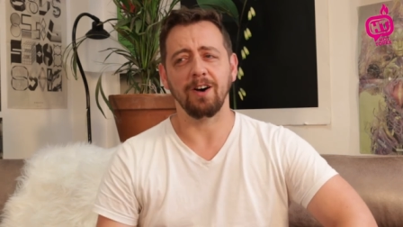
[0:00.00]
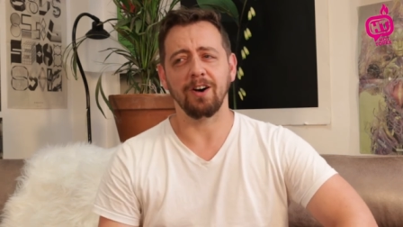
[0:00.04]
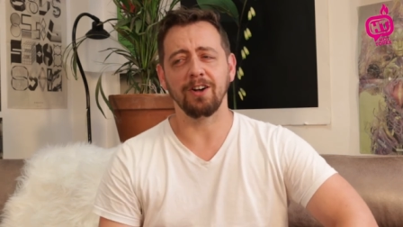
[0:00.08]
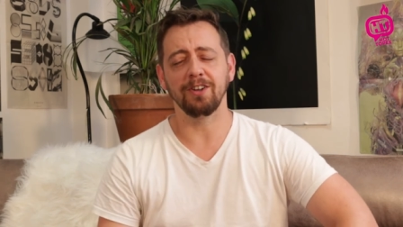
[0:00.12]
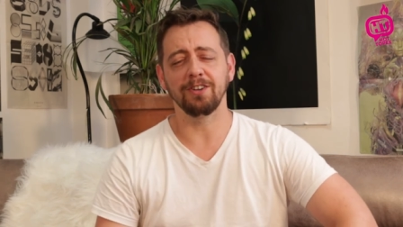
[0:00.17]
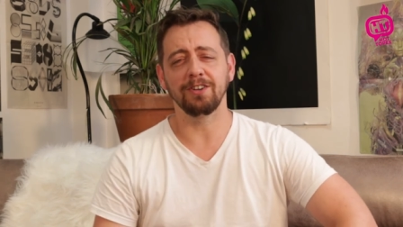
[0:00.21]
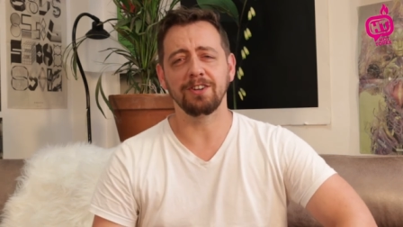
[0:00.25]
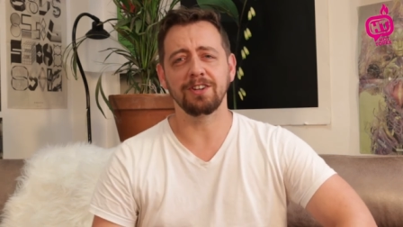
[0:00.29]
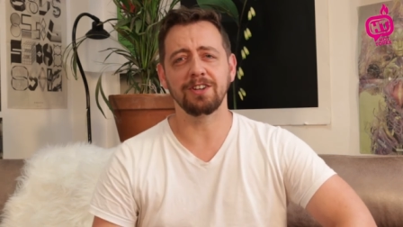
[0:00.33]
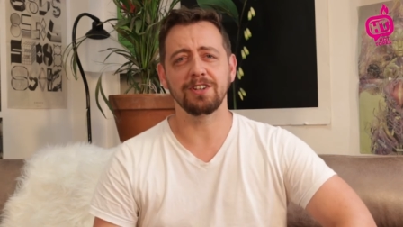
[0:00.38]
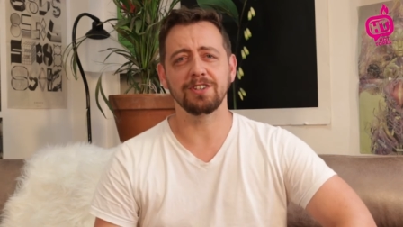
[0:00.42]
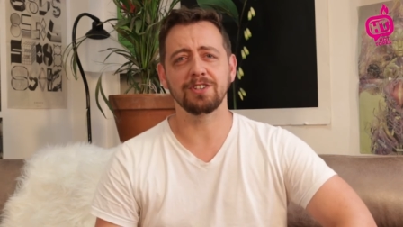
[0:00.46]

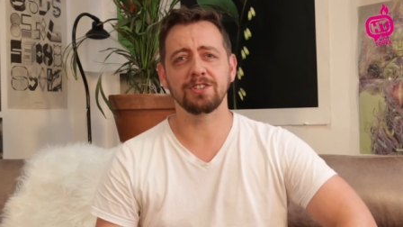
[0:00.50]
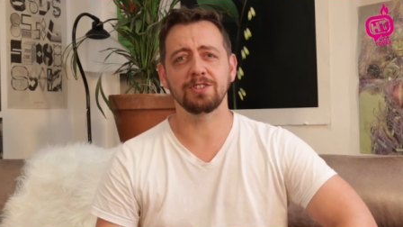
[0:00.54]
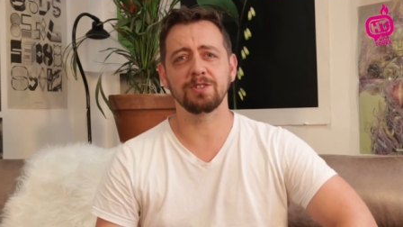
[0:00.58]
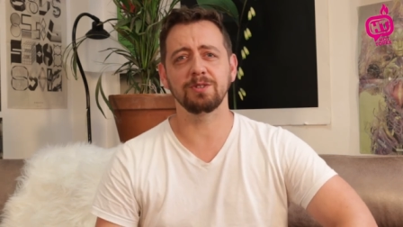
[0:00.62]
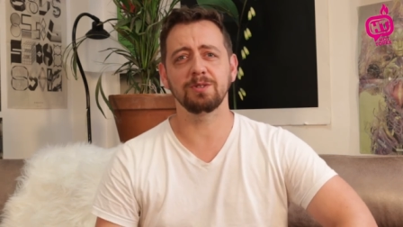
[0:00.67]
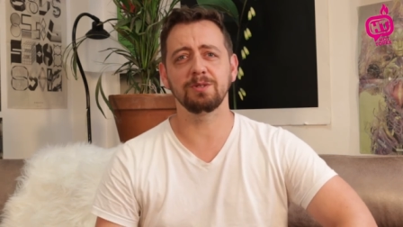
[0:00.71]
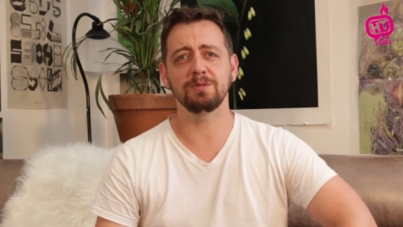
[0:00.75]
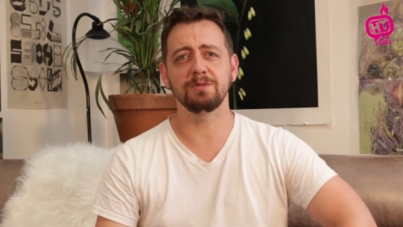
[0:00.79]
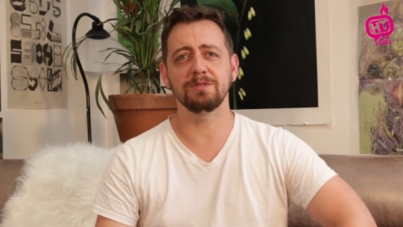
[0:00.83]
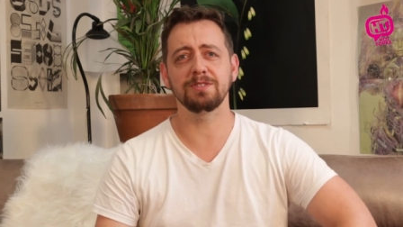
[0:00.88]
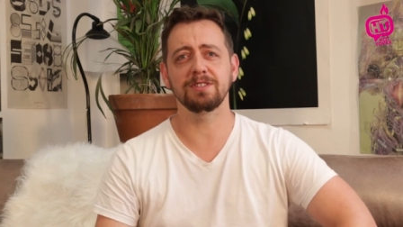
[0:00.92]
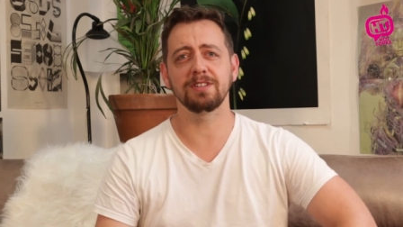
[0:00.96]
on her
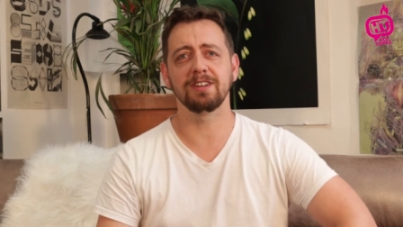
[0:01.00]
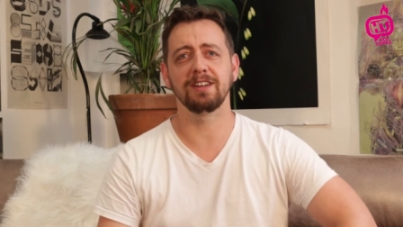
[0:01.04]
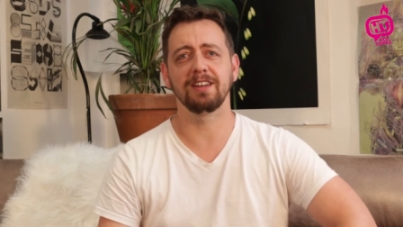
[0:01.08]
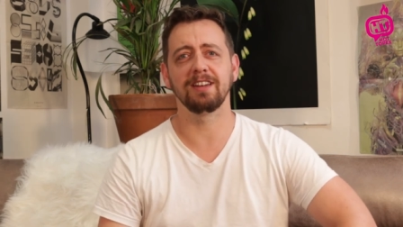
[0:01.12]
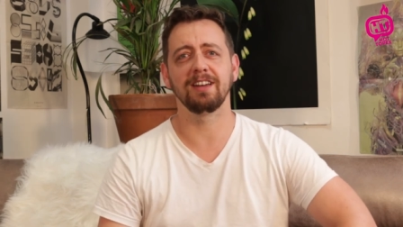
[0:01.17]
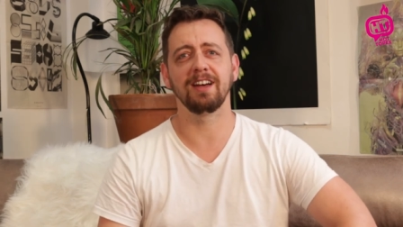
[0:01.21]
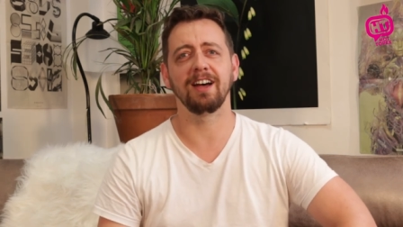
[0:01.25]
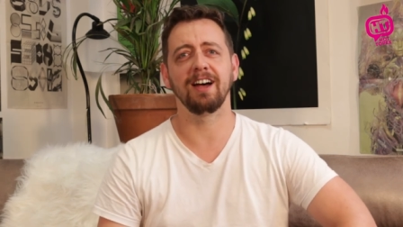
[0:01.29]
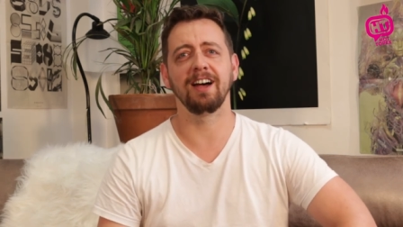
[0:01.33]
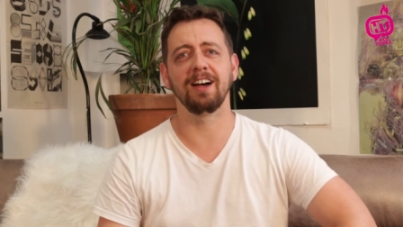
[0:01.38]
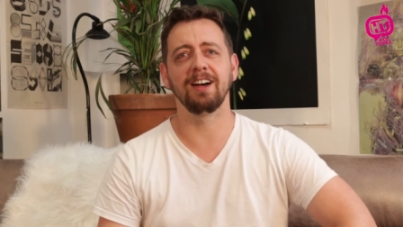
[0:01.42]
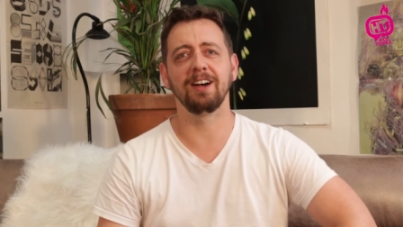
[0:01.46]
shoes
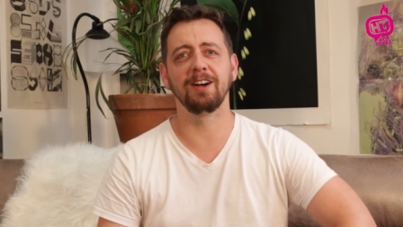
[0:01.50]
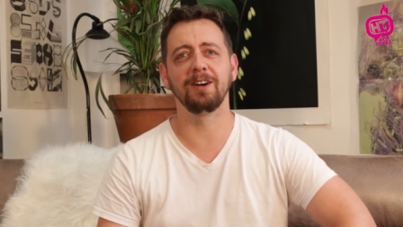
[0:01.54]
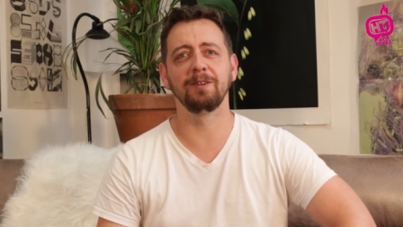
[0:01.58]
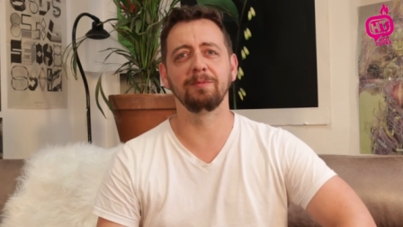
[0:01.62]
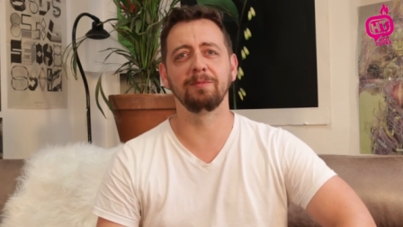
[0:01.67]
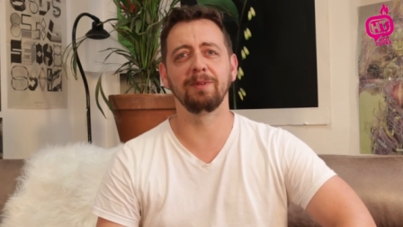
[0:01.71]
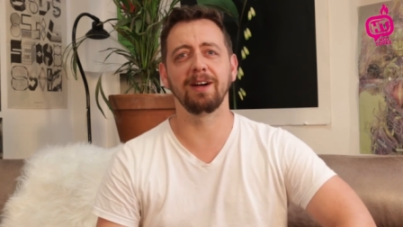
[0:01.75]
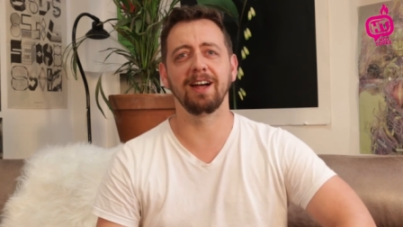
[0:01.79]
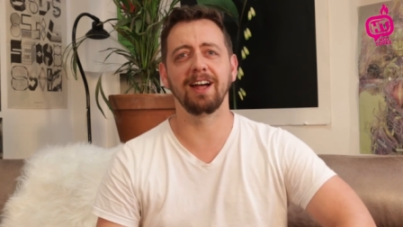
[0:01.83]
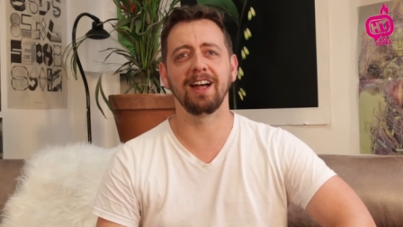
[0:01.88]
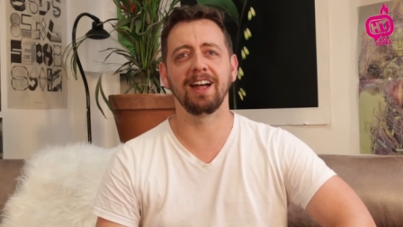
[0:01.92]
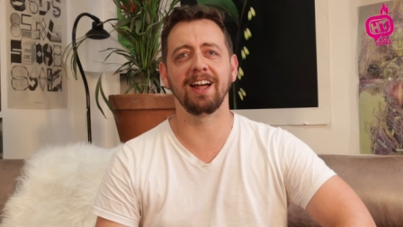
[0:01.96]

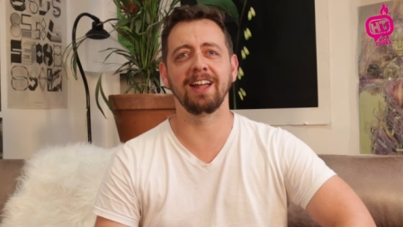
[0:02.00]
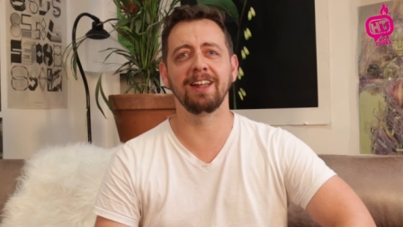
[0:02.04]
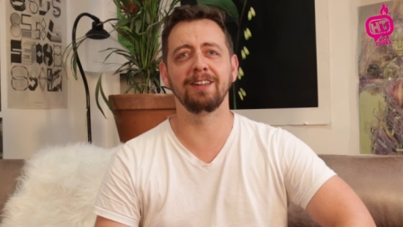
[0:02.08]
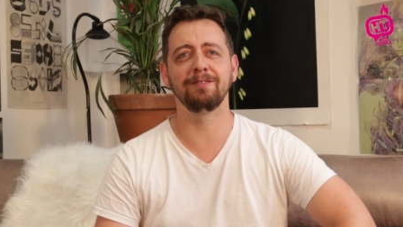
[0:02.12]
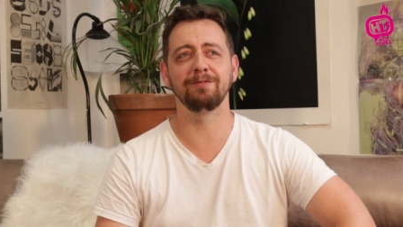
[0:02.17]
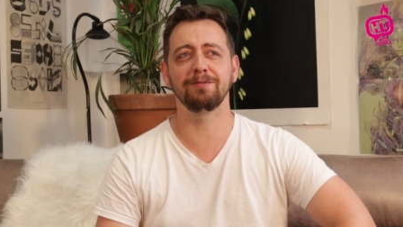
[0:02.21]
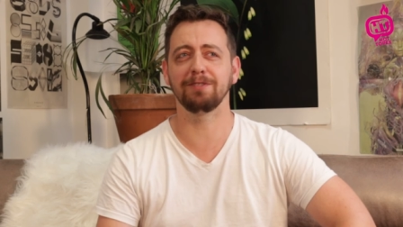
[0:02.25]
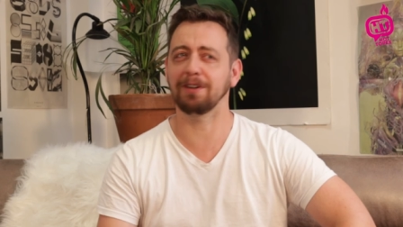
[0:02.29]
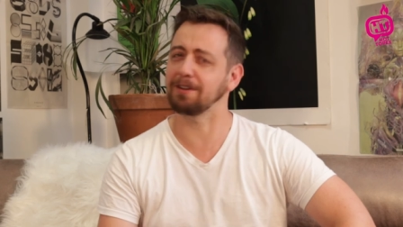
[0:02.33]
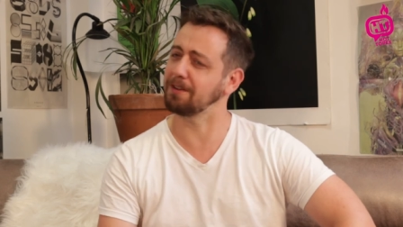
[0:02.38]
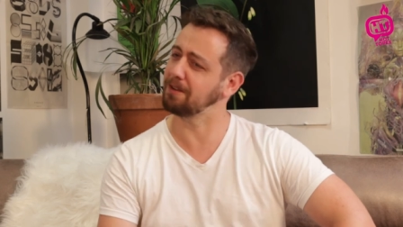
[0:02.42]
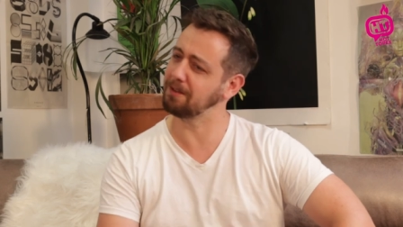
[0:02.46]
um,
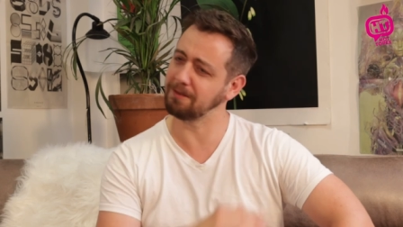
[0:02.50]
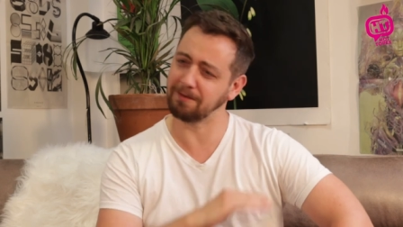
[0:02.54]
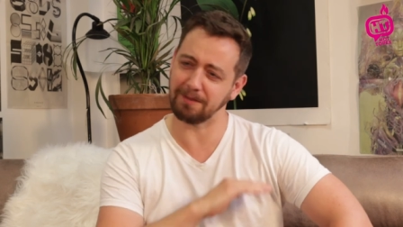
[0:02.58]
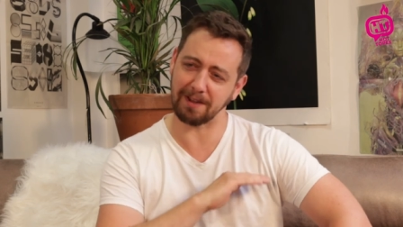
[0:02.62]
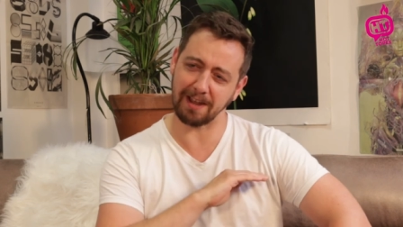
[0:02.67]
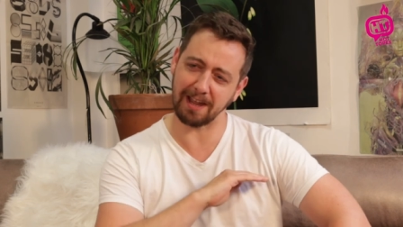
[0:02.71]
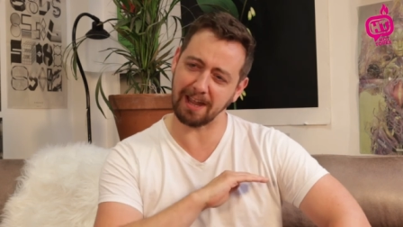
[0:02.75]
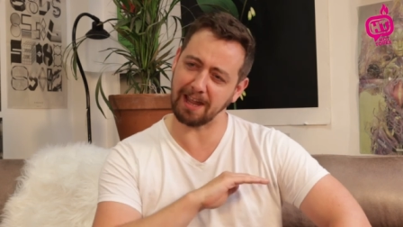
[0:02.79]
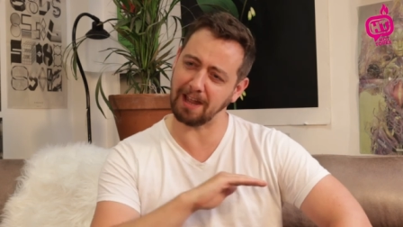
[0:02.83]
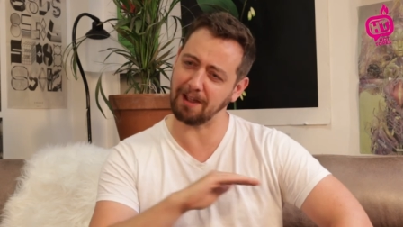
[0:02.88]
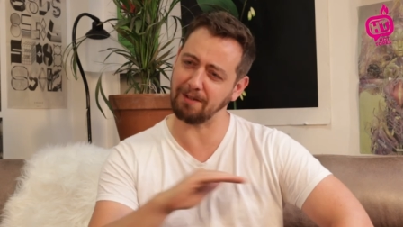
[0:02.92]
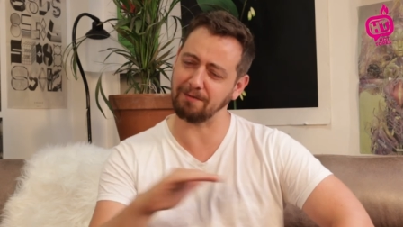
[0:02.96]
in front of
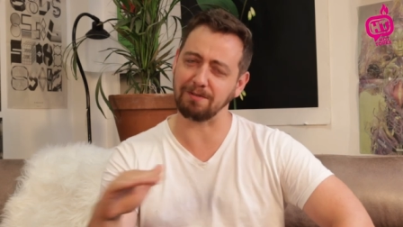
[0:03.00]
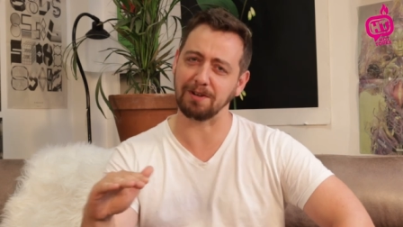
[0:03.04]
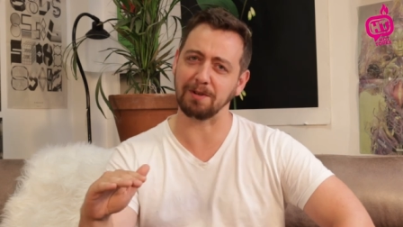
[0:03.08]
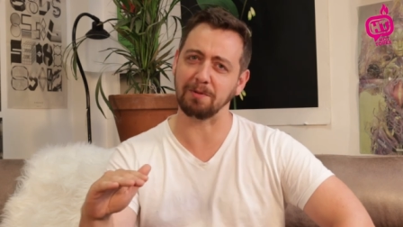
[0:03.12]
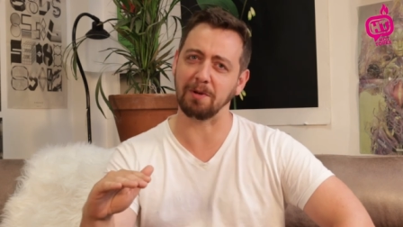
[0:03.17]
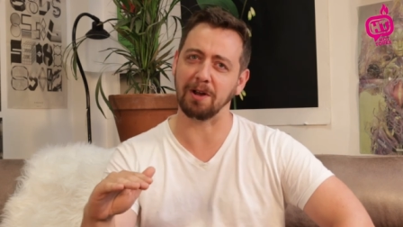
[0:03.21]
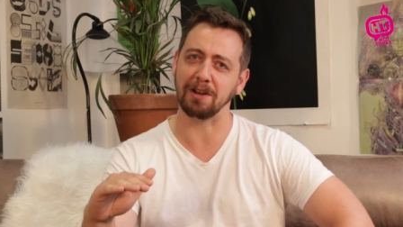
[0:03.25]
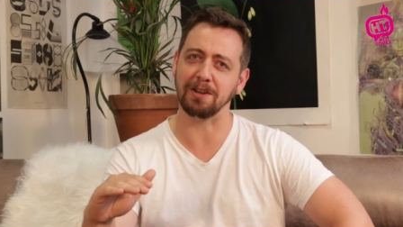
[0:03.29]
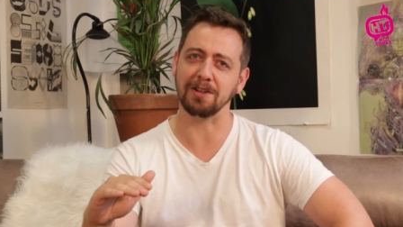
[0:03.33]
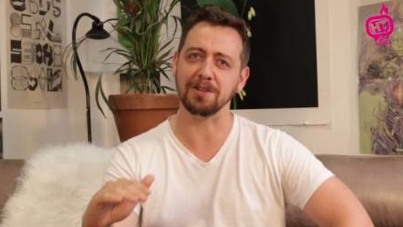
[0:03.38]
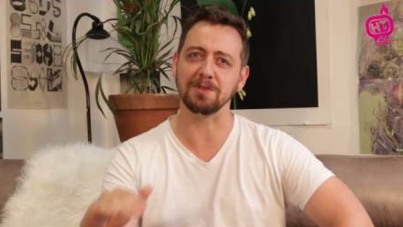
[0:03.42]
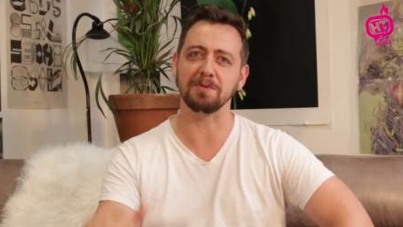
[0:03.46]

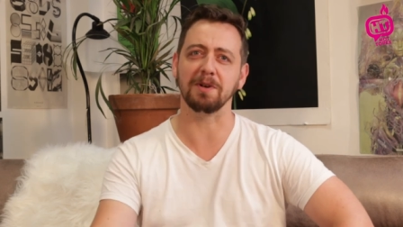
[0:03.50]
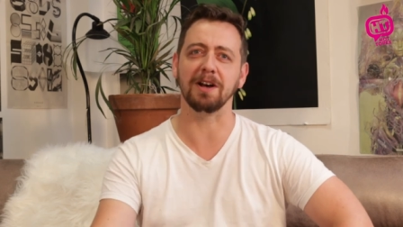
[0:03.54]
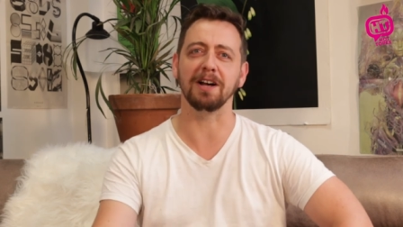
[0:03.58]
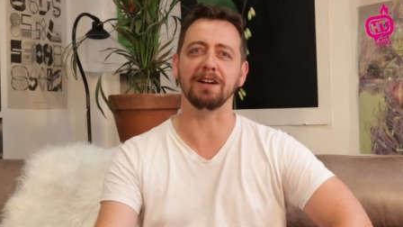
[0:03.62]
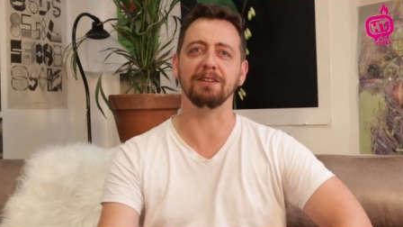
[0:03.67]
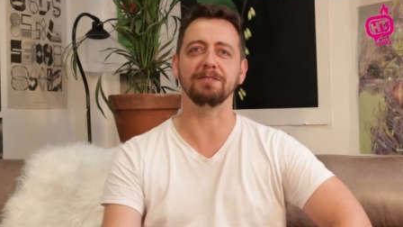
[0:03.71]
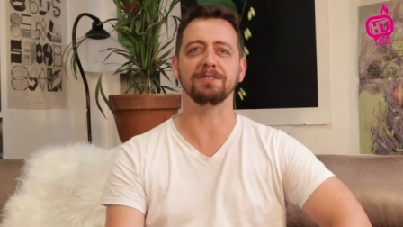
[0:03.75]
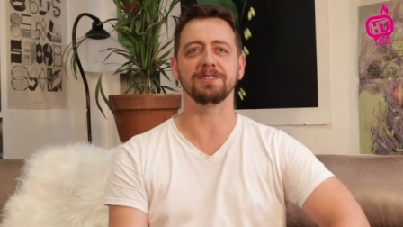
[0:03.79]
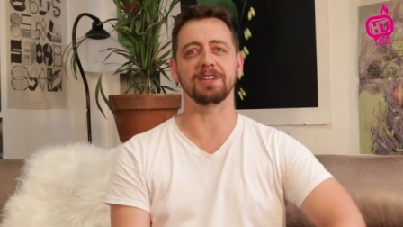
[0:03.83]
everyone as well.